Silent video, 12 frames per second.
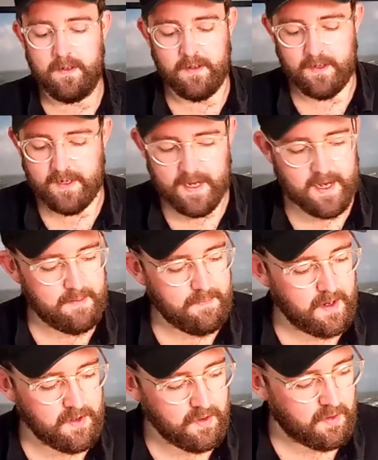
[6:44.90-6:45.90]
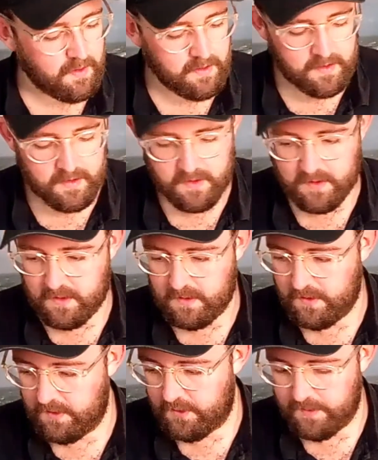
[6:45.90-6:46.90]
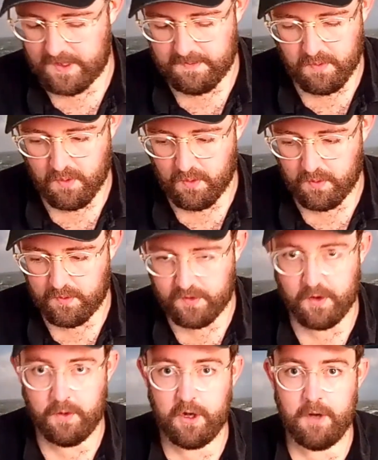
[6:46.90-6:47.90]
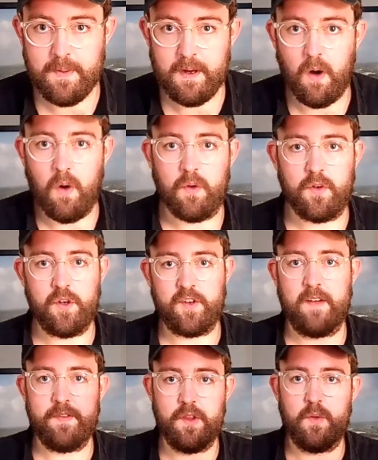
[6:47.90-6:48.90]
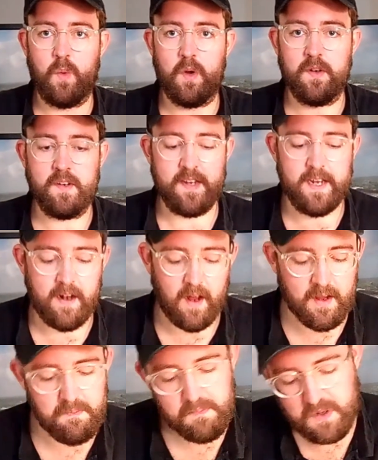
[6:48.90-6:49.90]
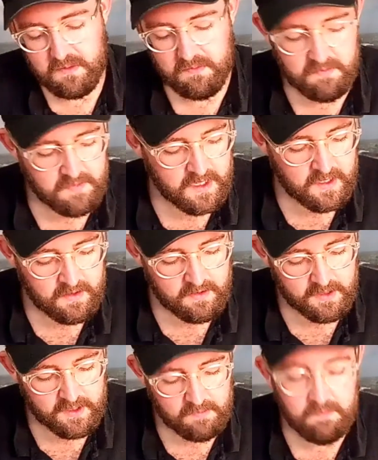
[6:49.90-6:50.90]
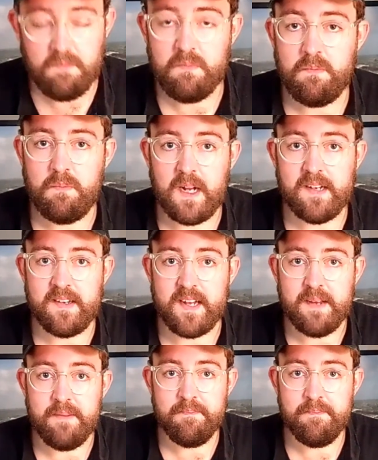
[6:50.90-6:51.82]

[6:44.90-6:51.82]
yeah, I might not do any more, so it'll look a bit odd just having the 1 tea light, but let's see.